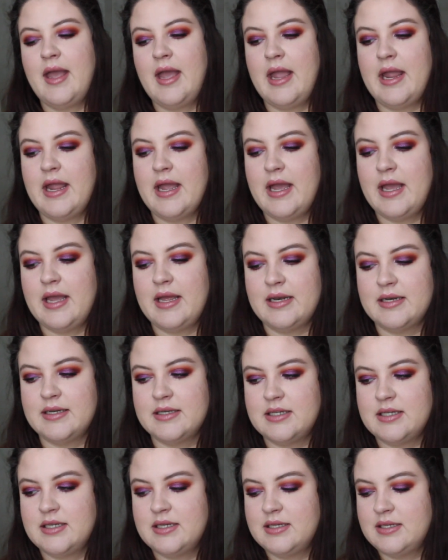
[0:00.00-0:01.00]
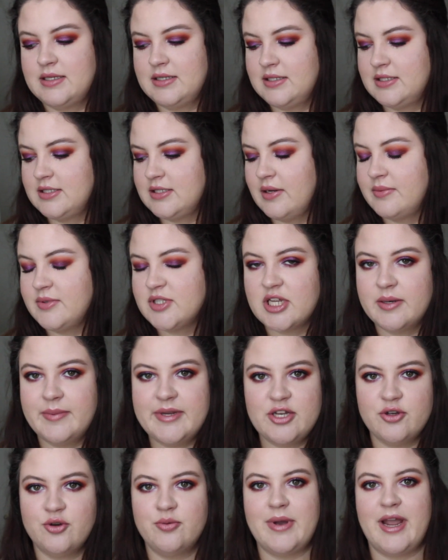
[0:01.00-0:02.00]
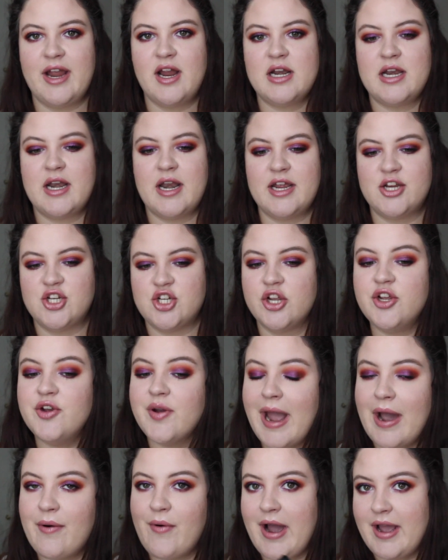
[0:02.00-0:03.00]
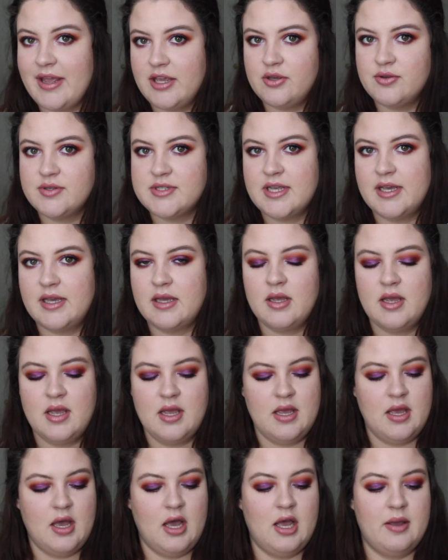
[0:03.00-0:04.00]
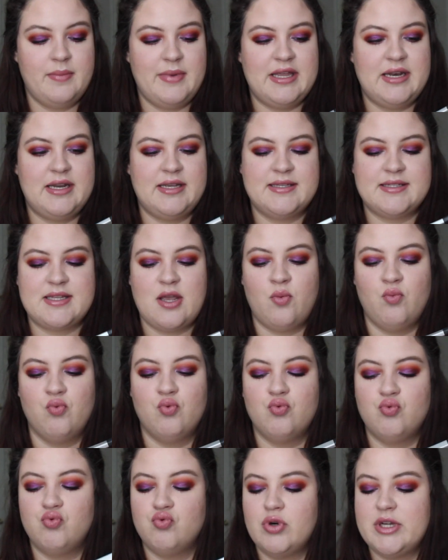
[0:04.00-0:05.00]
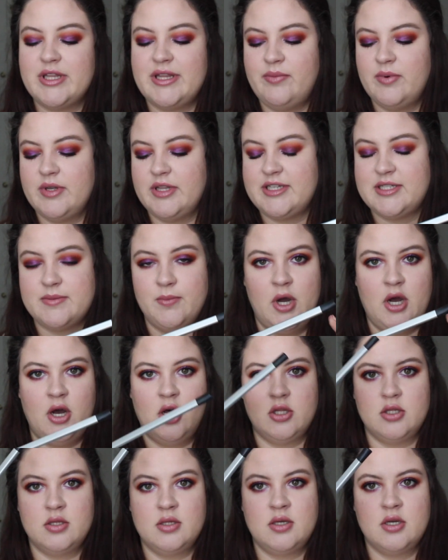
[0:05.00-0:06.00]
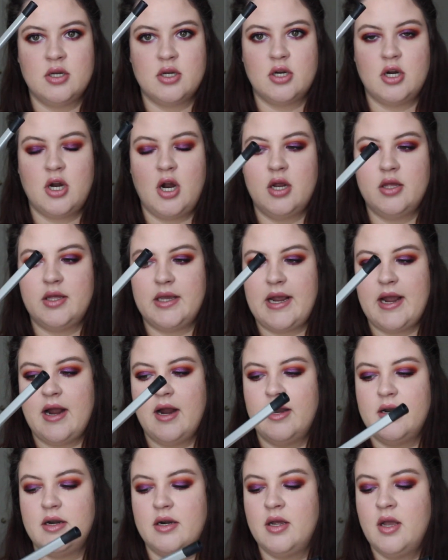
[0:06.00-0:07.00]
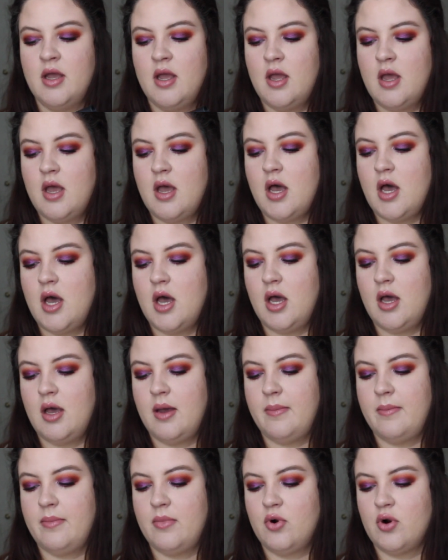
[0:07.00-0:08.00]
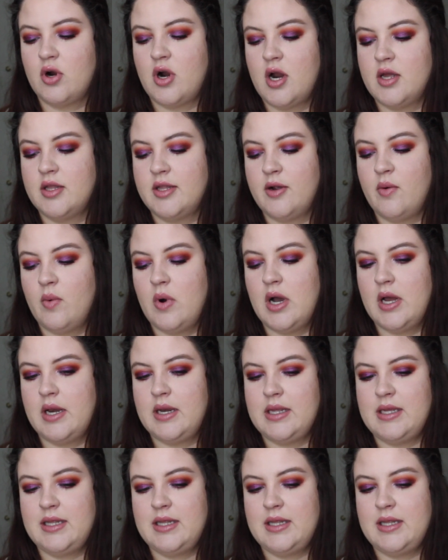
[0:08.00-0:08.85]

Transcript: And so I'm just going to be doing my hair today, show you how I use it. It is a really small curling iron or curling wand.